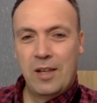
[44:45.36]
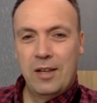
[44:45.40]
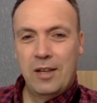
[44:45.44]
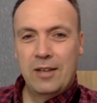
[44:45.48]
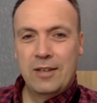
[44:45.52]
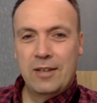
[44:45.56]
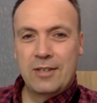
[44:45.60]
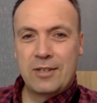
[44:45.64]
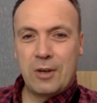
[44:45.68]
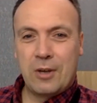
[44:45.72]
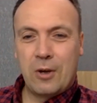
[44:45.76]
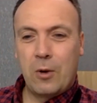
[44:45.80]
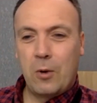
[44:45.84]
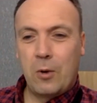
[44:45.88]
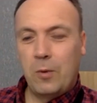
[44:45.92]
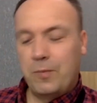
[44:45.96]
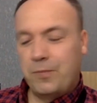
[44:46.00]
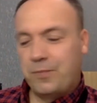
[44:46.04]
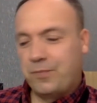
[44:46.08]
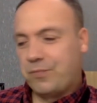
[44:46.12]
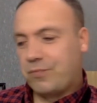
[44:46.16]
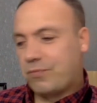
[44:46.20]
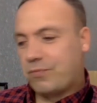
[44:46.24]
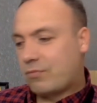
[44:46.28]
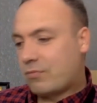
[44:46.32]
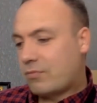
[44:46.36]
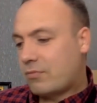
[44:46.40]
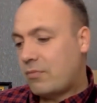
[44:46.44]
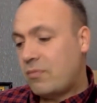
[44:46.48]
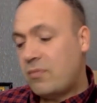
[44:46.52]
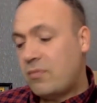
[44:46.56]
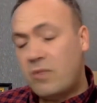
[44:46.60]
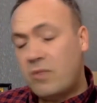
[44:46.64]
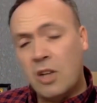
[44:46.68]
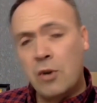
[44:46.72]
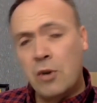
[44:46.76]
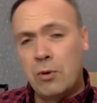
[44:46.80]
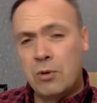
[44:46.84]
So,
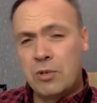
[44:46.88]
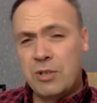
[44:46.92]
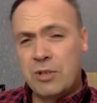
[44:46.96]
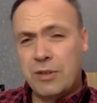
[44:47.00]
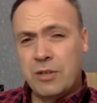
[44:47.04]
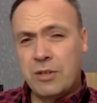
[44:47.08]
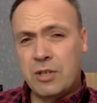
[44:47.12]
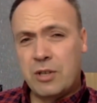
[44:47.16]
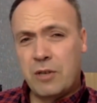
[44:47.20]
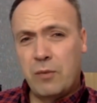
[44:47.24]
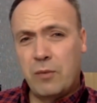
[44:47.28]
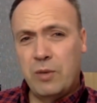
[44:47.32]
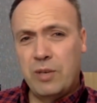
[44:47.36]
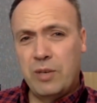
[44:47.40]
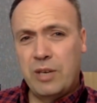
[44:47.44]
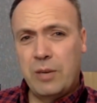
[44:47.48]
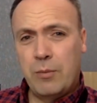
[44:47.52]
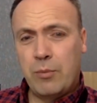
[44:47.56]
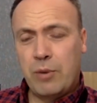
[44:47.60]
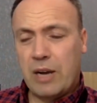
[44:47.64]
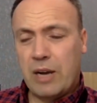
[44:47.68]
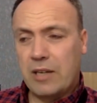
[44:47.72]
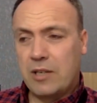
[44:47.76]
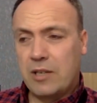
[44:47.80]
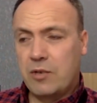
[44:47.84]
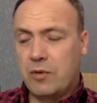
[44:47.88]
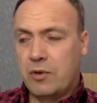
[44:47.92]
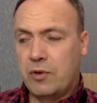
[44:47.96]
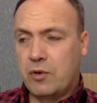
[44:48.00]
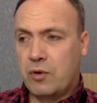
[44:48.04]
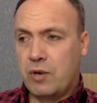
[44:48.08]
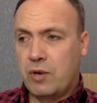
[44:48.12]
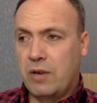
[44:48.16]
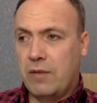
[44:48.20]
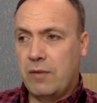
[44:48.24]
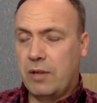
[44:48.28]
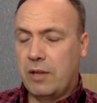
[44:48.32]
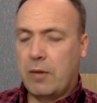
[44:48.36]
and also the stuff we did in practice and
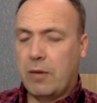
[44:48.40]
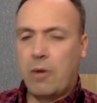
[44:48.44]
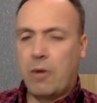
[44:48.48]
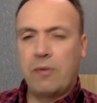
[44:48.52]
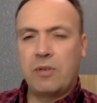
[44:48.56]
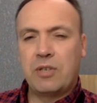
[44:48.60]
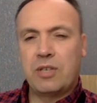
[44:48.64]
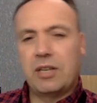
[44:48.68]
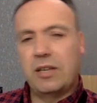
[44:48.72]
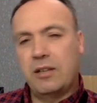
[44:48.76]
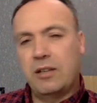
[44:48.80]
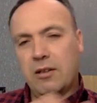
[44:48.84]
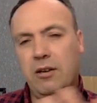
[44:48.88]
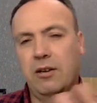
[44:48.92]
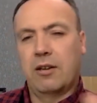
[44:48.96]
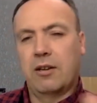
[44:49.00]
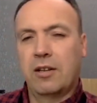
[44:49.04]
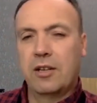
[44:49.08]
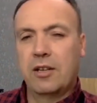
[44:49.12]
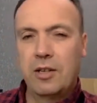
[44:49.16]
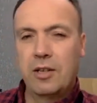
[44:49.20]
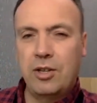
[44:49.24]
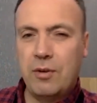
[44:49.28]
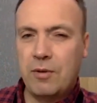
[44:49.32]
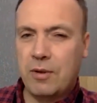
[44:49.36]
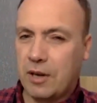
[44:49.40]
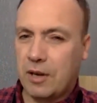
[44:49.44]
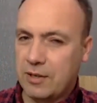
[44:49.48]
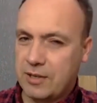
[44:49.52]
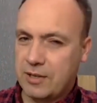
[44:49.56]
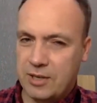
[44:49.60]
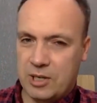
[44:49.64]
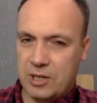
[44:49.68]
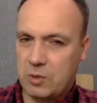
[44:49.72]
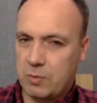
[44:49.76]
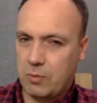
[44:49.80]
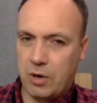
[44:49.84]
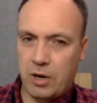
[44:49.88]
retrieval. Now, obviously, look, you guys are
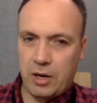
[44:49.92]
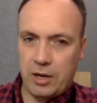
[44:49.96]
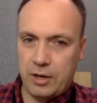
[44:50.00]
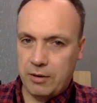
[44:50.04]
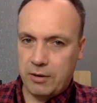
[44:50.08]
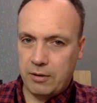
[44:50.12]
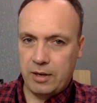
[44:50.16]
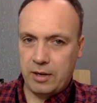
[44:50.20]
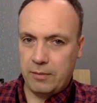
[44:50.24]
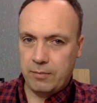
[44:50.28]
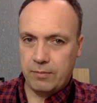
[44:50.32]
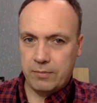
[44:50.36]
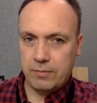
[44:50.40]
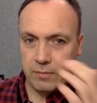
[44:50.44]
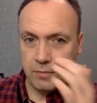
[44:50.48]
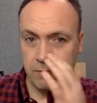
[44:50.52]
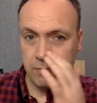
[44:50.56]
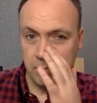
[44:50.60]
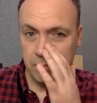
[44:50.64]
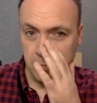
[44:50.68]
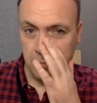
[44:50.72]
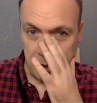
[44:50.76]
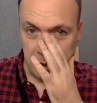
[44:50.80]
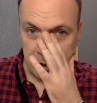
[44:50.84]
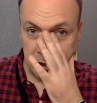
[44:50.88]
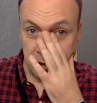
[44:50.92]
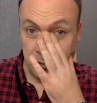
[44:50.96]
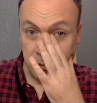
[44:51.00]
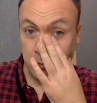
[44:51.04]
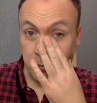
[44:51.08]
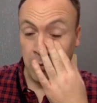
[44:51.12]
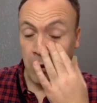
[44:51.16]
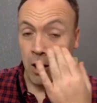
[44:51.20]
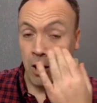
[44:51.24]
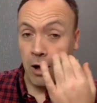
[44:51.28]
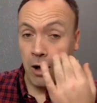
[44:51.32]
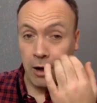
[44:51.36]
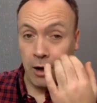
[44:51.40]
smart. You don't need me to
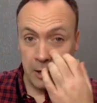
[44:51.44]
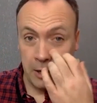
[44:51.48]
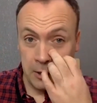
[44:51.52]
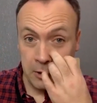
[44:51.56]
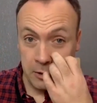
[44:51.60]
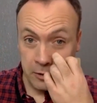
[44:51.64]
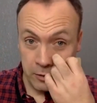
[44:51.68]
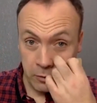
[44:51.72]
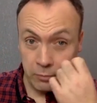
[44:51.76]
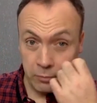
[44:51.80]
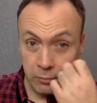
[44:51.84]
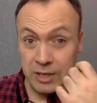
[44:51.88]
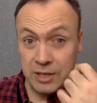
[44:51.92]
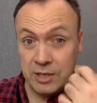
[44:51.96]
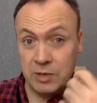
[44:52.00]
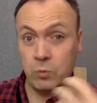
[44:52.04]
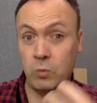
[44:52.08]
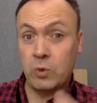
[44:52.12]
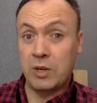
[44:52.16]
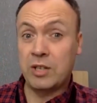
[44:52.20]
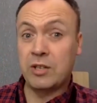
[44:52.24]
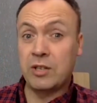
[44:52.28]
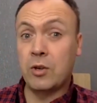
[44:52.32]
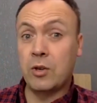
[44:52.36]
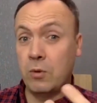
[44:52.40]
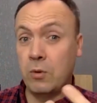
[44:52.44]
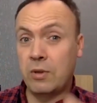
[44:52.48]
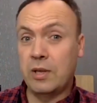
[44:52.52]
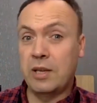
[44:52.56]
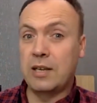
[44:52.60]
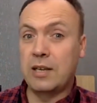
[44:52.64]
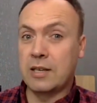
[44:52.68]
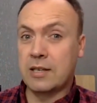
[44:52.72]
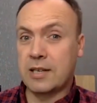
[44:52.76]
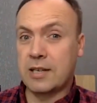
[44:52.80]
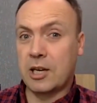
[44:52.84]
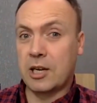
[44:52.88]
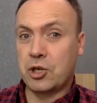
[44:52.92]
hide the reason we do
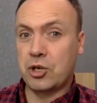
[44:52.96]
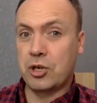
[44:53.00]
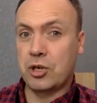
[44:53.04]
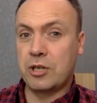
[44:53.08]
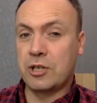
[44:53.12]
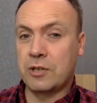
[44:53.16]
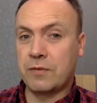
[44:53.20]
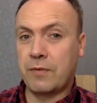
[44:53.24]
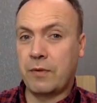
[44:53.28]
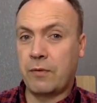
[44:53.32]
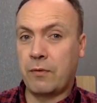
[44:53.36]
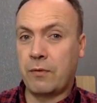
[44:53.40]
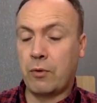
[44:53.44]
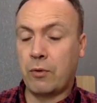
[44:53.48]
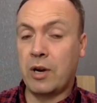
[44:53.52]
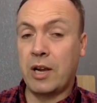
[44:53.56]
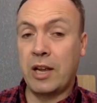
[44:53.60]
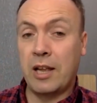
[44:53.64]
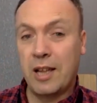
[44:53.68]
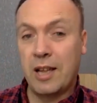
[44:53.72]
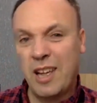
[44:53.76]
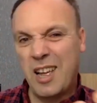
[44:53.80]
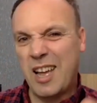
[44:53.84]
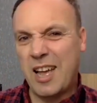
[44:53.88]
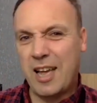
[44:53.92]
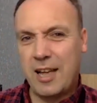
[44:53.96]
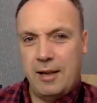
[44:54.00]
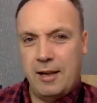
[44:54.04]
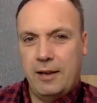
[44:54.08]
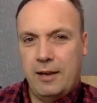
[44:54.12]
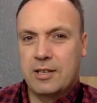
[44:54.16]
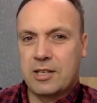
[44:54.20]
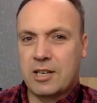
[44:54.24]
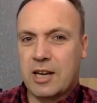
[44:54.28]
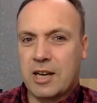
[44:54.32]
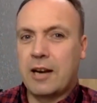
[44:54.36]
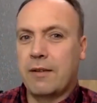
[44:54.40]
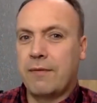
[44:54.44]
these sessions for free.
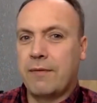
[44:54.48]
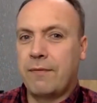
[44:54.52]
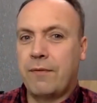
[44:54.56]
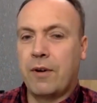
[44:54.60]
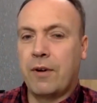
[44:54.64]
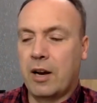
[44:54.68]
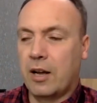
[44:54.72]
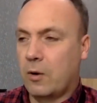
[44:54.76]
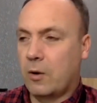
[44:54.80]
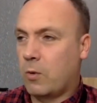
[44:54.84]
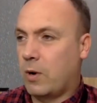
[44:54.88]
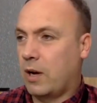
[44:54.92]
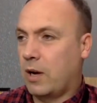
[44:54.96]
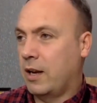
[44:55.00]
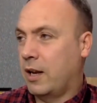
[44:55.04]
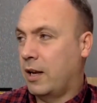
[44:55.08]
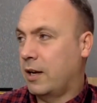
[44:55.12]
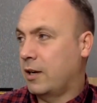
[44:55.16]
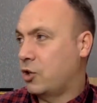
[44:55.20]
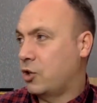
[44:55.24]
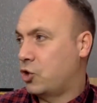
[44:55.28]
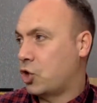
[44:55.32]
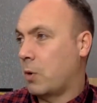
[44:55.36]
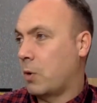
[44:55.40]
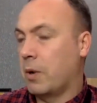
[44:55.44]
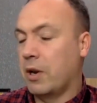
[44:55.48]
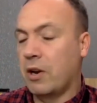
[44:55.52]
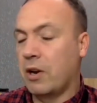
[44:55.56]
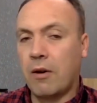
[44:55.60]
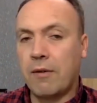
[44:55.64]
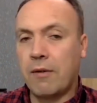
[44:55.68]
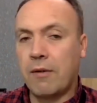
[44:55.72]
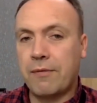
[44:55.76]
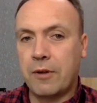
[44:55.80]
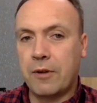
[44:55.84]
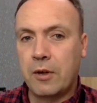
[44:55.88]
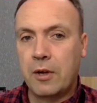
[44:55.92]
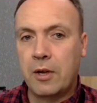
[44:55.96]
It's kind of fun. I quite like showing
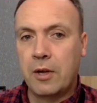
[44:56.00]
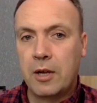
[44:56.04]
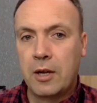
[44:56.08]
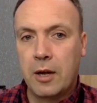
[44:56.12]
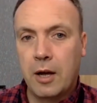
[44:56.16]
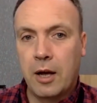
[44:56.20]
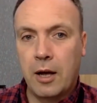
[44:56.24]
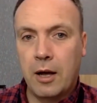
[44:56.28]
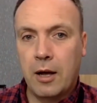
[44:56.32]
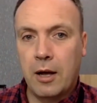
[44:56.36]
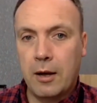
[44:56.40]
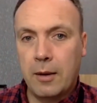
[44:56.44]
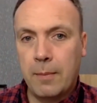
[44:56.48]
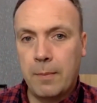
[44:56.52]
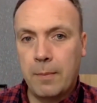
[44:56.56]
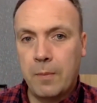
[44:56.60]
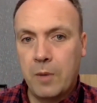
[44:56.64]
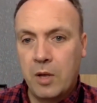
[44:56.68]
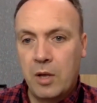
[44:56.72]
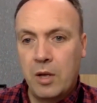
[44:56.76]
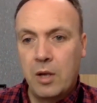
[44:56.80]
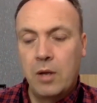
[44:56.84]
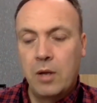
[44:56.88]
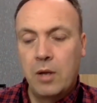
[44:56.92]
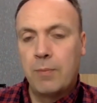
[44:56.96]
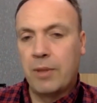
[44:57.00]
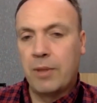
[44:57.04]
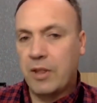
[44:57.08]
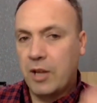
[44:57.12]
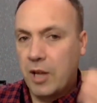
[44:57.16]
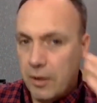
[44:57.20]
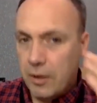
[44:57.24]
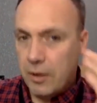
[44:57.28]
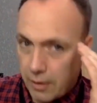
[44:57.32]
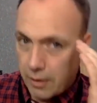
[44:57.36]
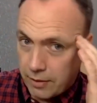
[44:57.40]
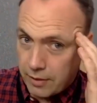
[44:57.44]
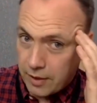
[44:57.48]
off. But the
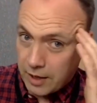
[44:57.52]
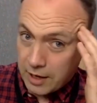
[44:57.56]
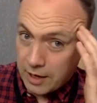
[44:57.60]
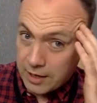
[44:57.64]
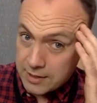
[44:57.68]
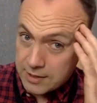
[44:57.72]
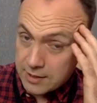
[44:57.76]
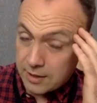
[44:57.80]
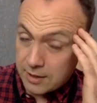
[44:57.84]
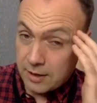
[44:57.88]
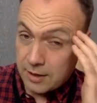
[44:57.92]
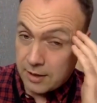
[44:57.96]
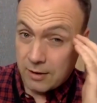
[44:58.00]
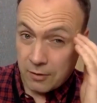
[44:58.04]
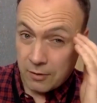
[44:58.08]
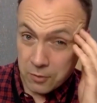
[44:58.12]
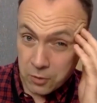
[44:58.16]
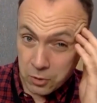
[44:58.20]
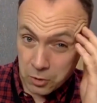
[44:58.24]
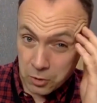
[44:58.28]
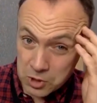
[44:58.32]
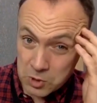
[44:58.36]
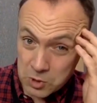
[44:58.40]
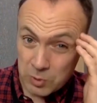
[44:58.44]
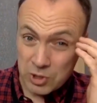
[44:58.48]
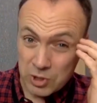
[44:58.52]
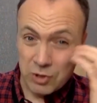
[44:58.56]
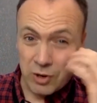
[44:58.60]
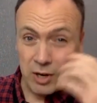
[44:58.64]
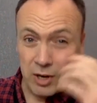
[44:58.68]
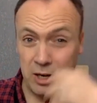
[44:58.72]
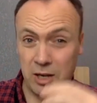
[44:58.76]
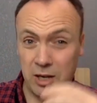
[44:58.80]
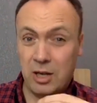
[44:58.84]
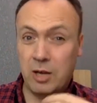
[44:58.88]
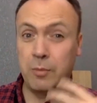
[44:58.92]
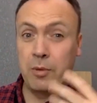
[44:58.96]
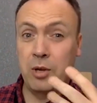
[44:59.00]
other thing is that, of course, we're trying
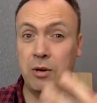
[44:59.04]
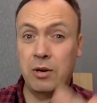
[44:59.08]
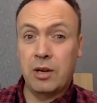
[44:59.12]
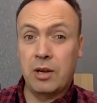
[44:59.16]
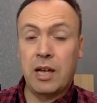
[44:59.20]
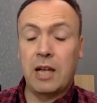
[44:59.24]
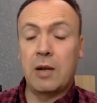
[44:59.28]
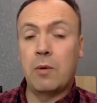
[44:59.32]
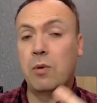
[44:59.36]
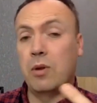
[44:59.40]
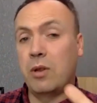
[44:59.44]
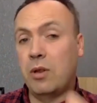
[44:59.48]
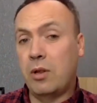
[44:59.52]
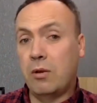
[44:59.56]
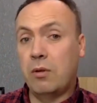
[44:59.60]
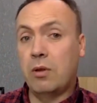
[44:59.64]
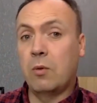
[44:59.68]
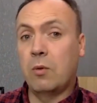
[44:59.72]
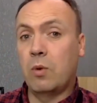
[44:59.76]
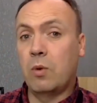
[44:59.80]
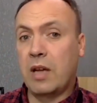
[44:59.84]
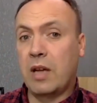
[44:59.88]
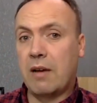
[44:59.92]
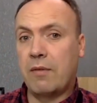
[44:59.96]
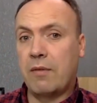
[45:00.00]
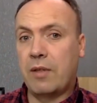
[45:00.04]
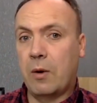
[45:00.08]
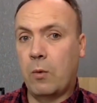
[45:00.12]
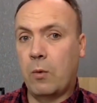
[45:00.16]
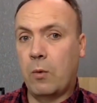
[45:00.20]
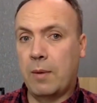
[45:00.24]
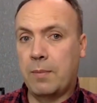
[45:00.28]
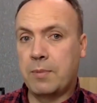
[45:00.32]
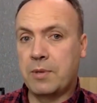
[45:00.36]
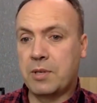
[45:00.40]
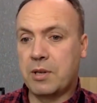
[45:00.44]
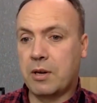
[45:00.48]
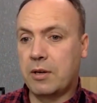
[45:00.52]
to communicate with you that we have that
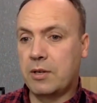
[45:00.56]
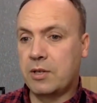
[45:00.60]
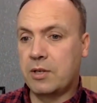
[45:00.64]
website.